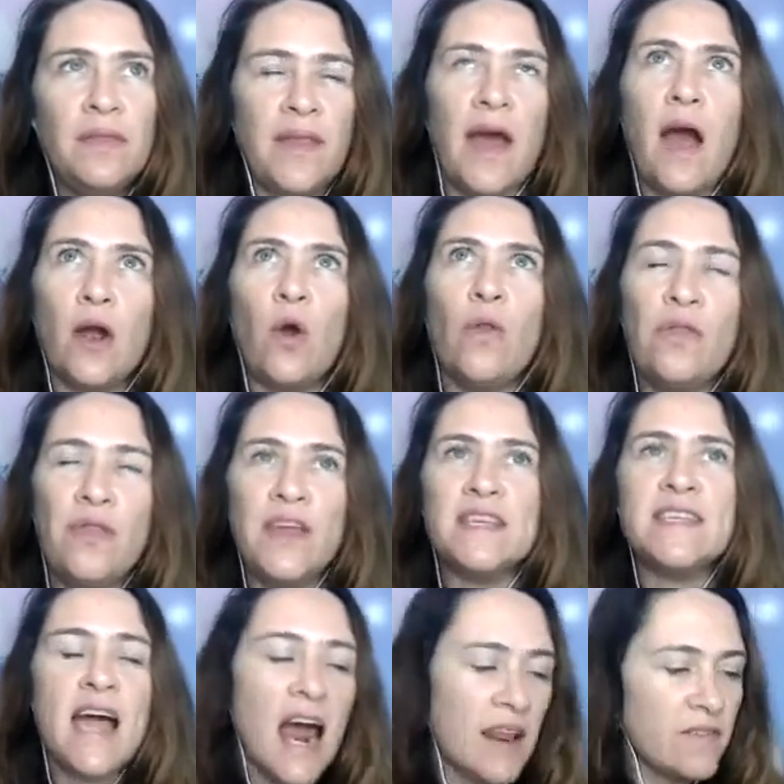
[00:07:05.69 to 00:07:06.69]
I got this
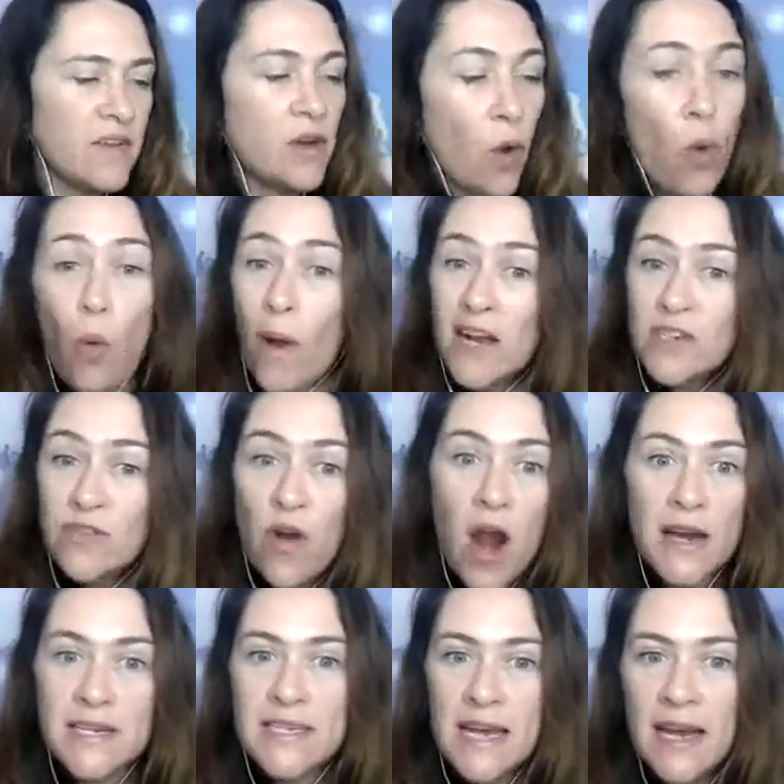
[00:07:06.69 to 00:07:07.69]
out of it, always write
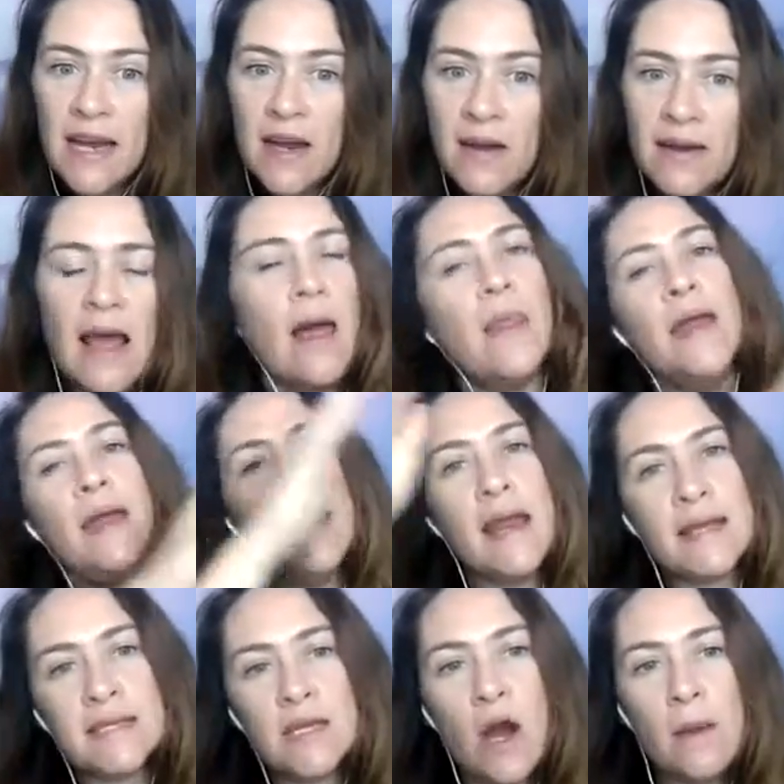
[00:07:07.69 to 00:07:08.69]
it down, and then
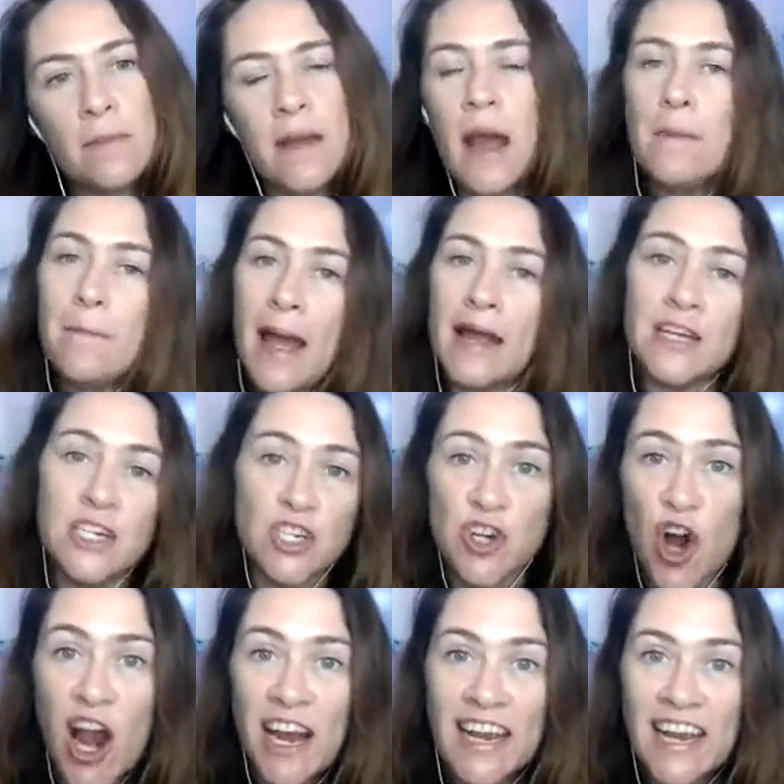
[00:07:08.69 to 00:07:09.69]
next time come back and
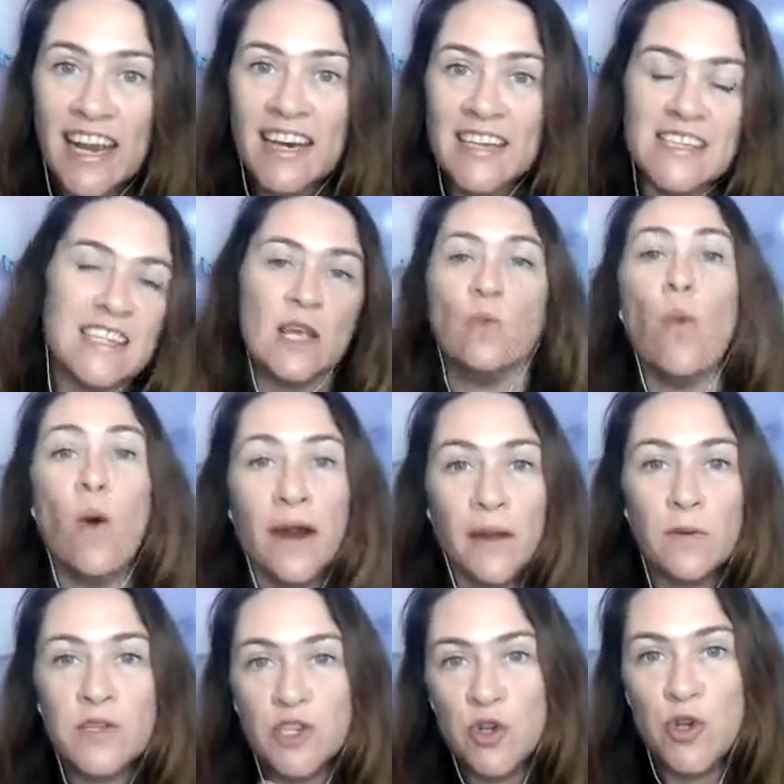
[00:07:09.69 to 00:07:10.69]
try again and see what
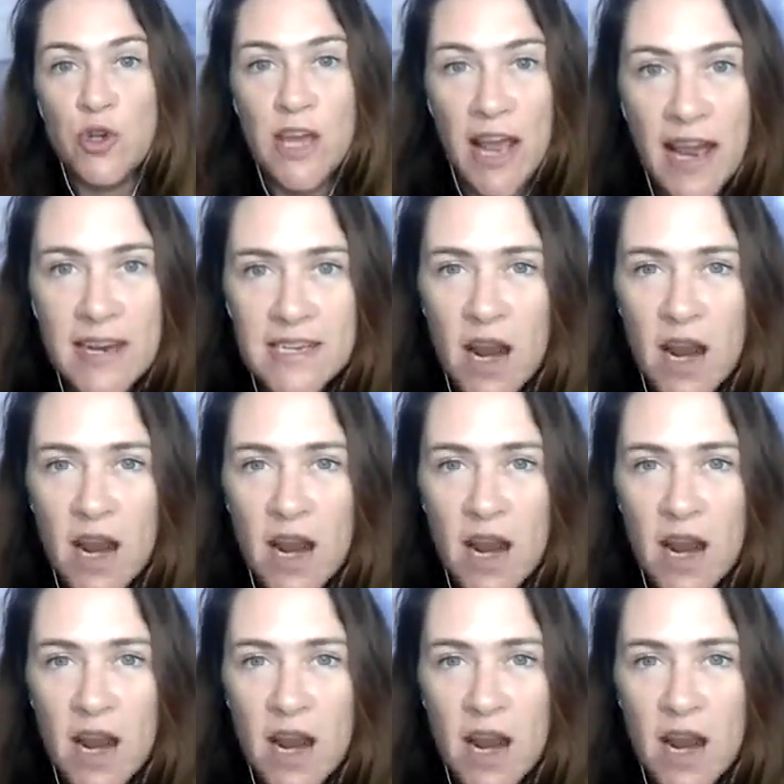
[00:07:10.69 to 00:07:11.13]
else you get.